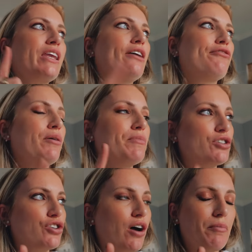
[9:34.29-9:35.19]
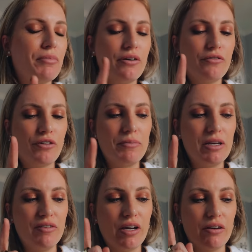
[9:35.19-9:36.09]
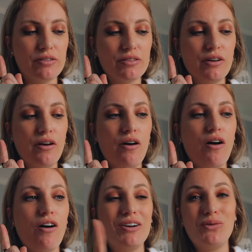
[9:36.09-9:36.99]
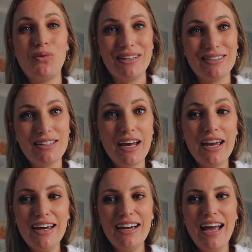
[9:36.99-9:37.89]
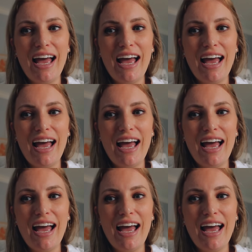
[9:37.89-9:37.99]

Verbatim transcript: from the shop, from E V S, on Wednesday.